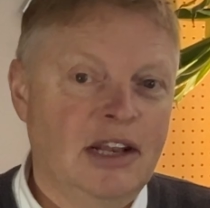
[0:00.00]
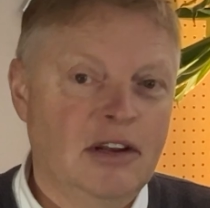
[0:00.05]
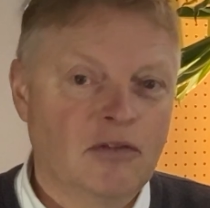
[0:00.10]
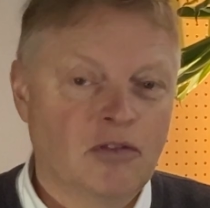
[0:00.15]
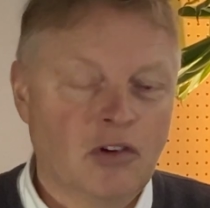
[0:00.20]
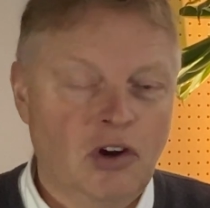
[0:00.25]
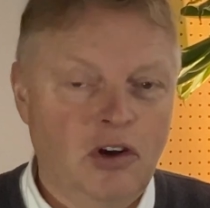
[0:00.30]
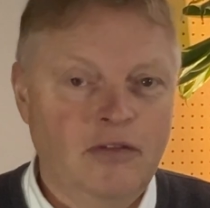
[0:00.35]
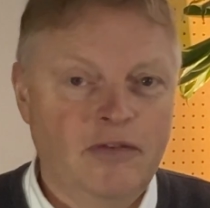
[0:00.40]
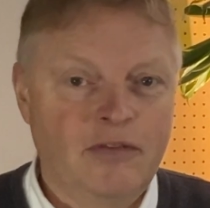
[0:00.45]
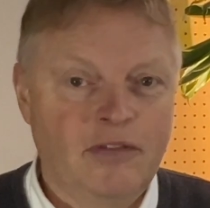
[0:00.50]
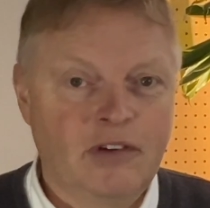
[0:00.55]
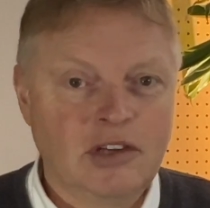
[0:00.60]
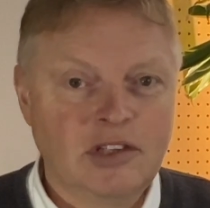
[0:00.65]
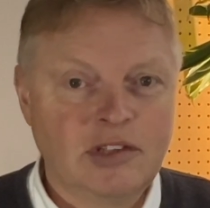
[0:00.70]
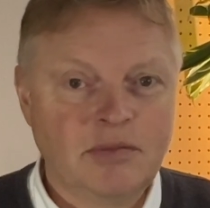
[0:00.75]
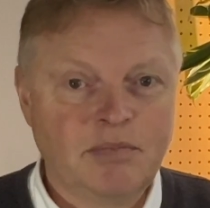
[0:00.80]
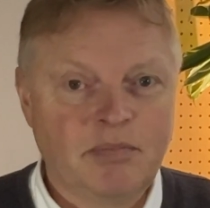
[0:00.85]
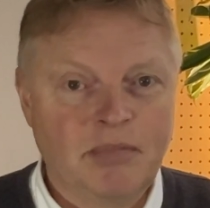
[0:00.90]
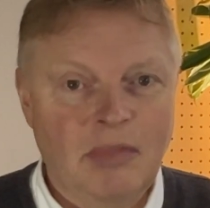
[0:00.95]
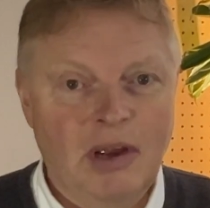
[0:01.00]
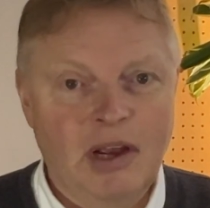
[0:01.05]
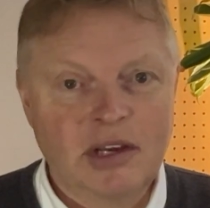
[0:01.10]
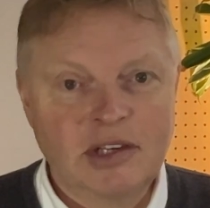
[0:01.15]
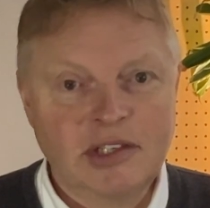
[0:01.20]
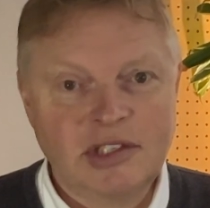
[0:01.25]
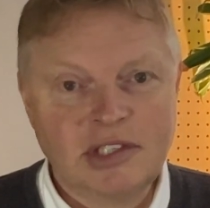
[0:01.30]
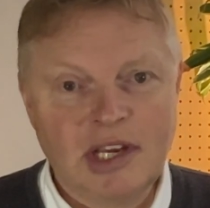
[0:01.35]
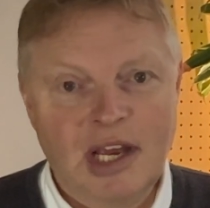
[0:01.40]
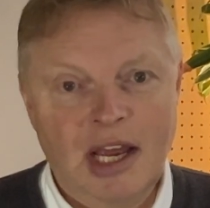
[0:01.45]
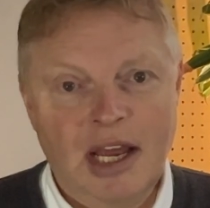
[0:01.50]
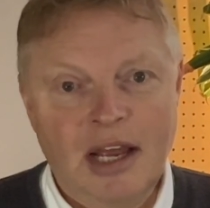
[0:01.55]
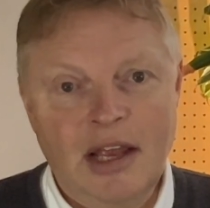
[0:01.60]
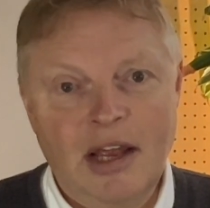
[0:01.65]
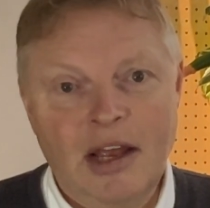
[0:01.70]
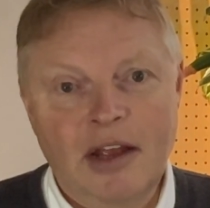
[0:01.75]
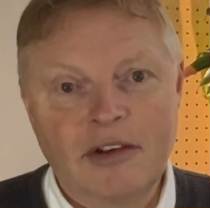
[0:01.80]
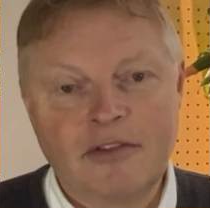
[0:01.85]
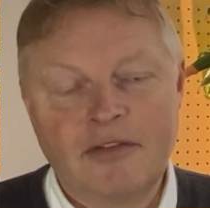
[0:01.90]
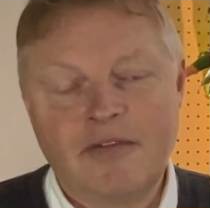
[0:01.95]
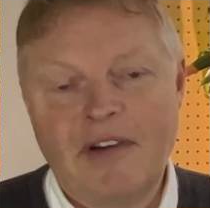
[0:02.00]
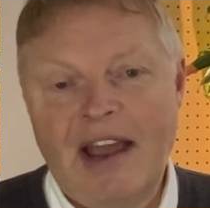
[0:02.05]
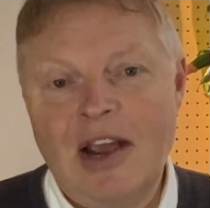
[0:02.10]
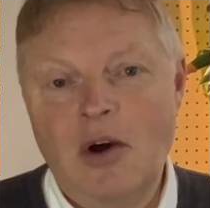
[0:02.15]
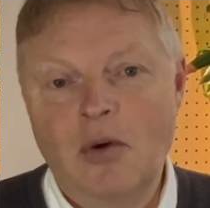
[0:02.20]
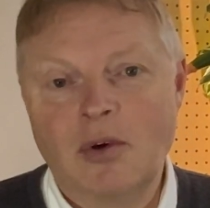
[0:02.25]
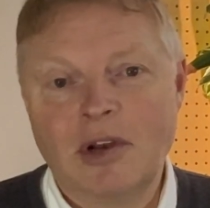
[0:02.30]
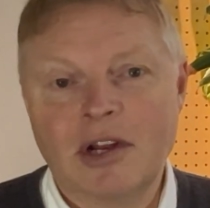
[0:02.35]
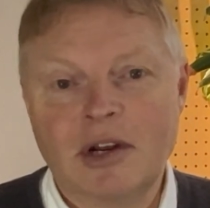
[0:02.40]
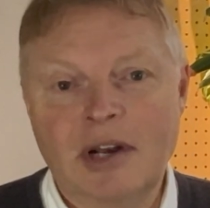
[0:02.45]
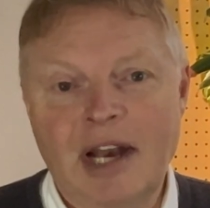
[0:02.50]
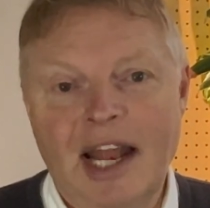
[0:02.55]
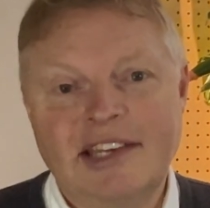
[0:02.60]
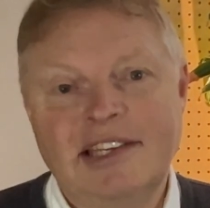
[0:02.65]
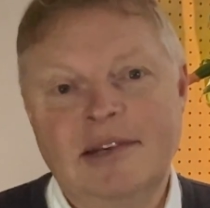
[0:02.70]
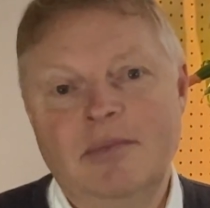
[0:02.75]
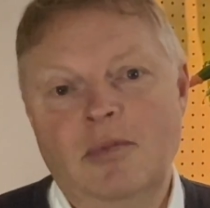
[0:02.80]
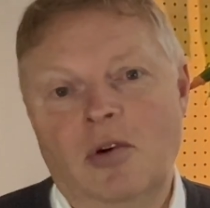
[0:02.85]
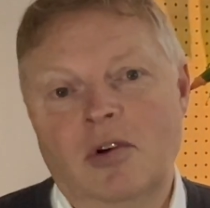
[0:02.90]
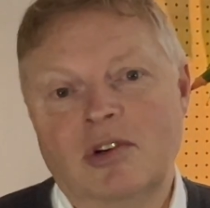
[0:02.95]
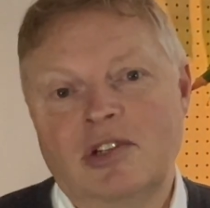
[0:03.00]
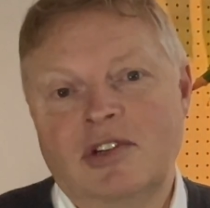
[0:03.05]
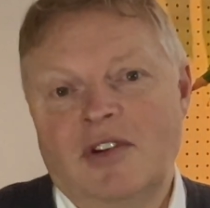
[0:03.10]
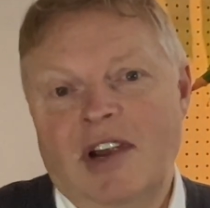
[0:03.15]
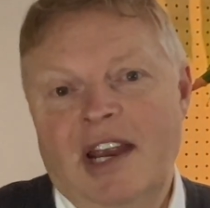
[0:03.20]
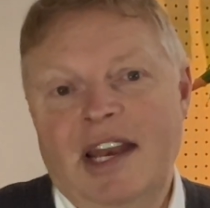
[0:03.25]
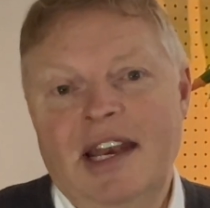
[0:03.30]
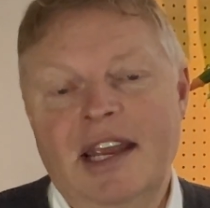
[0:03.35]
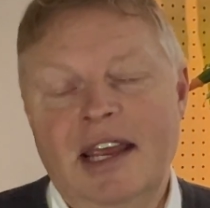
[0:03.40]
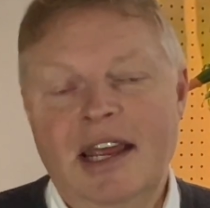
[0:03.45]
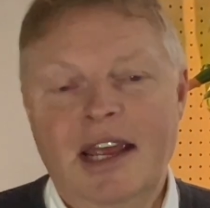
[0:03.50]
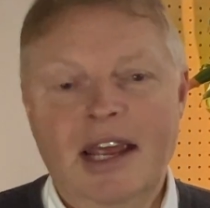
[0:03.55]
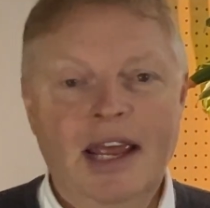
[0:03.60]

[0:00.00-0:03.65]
the roof has failed and letting water in.